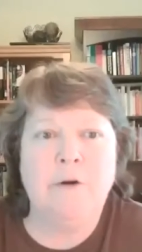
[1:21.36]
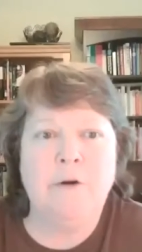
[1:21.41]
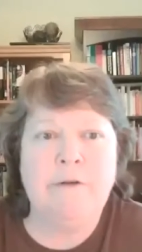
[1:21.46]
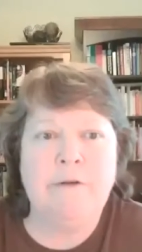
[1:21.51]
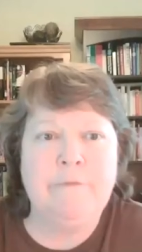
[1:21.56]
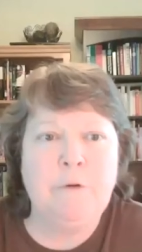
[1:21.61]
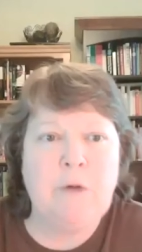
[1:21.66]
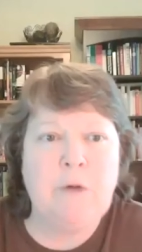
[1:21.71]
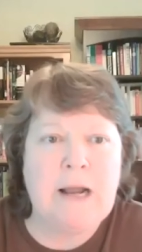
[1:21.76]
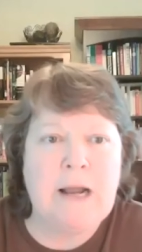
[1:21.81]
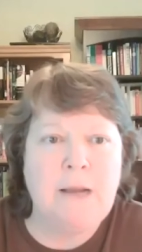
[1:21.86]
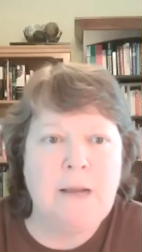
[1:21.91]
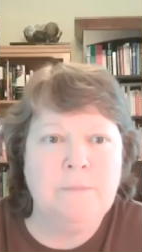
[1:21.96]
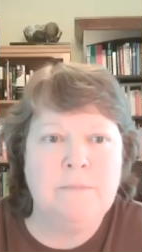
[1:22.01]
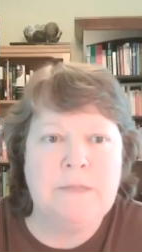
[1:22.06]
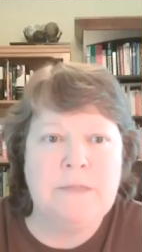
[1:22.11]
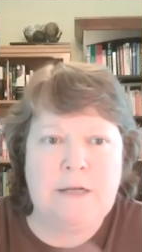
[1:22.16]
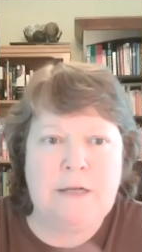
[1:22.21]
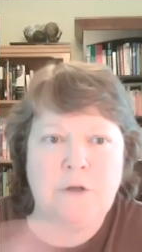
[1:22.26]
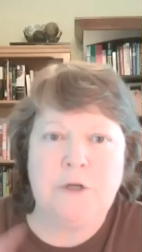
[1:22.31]
everyone. I'm
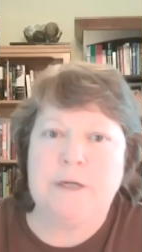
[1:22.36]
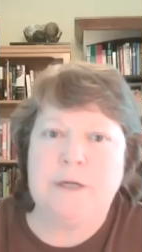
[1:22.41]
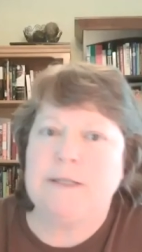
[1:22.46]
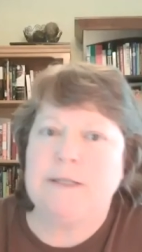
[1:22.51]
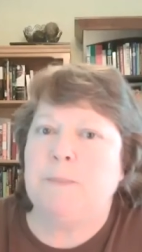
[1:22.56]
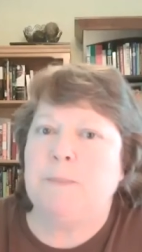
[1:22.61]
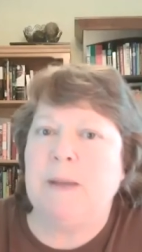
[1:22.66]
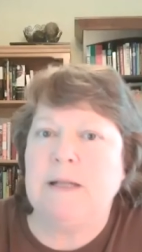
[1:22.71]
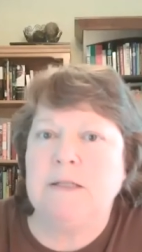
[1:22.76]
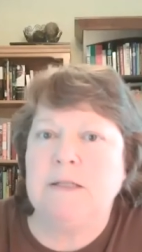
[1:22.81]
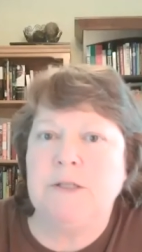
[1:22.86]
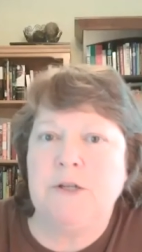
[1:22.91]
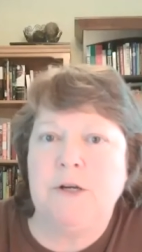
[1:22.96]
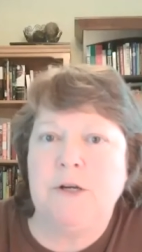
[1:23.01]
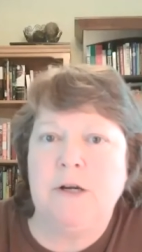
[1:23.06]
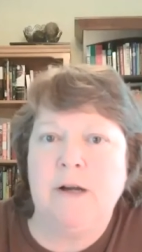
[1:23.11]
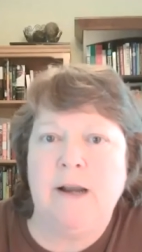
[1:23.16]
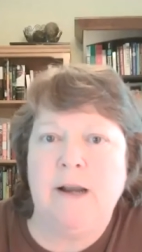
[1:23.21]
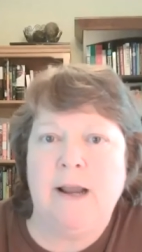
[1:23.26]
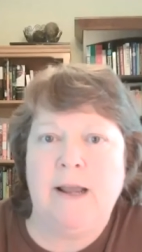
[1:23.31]
Dean Chris
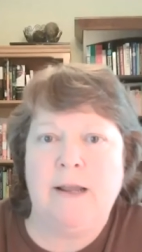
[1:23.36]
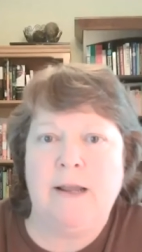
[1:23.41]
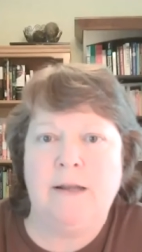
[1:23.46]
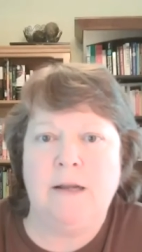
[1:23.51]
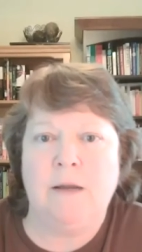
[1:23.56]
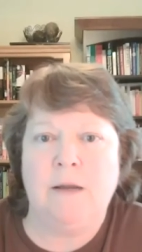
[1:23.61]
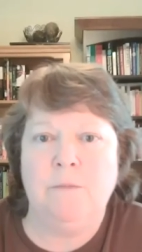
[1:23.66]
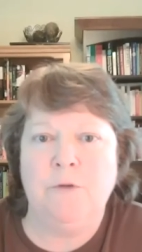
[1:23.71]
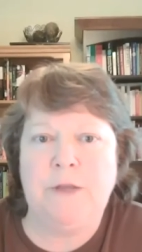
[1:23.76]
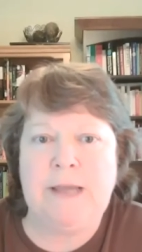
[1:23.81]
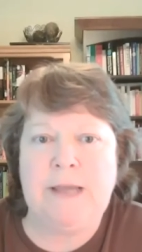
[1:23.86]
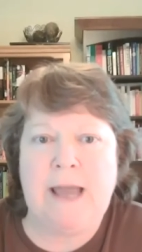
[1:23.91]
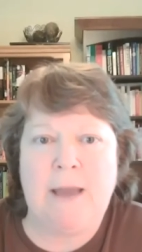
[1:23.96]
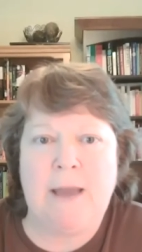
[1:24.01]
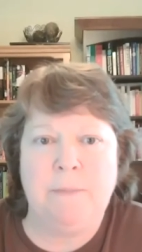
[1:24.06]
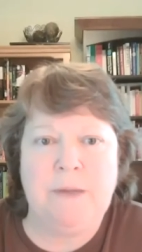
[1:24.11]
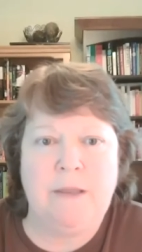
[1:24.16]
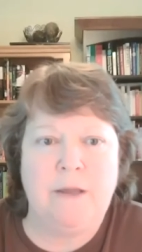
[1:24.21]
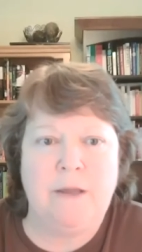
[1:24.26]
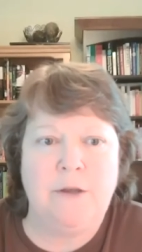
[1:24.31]
Spencer, and I'm really
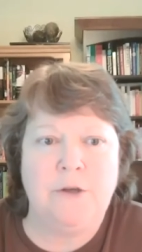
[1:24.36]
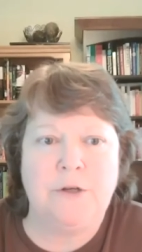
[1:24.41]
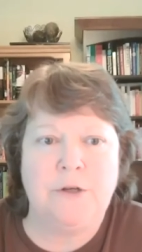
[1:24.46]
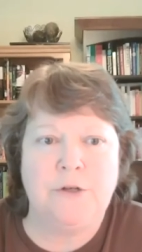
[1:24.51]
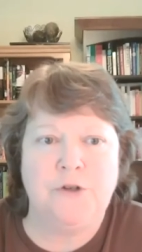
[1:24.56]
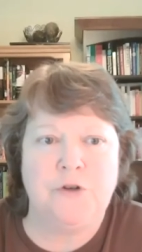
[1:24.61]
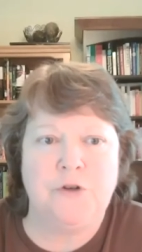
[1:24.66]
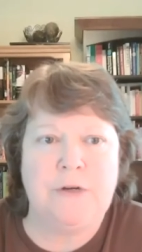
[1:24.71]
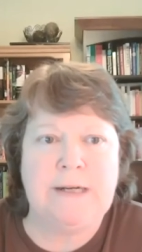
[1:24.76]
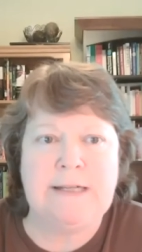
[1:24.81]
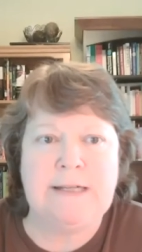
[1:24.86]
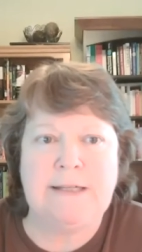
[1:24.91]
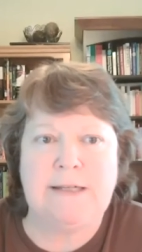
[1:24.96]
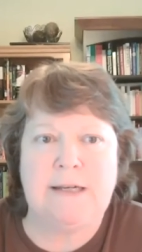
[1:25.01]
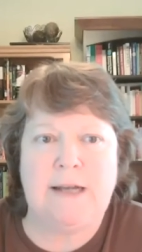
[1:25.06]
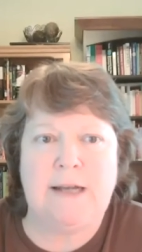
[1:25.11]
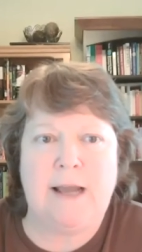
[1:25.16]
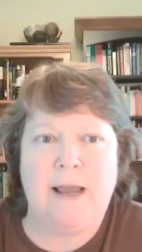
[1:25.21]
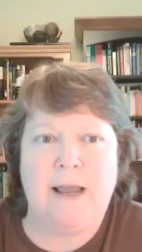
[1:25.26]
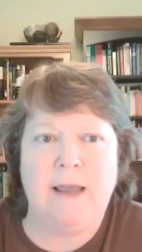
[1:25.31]
happy that you could join us
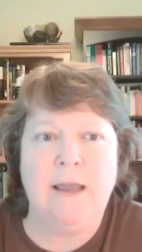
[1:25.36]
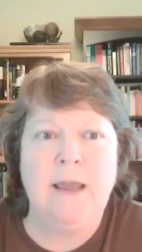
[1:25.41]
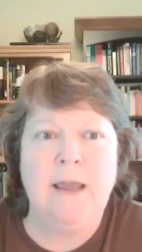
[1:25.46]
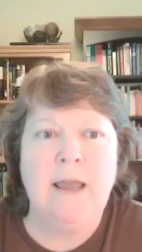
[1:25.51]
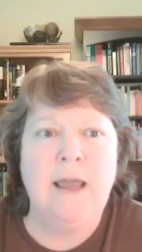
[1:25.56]
today.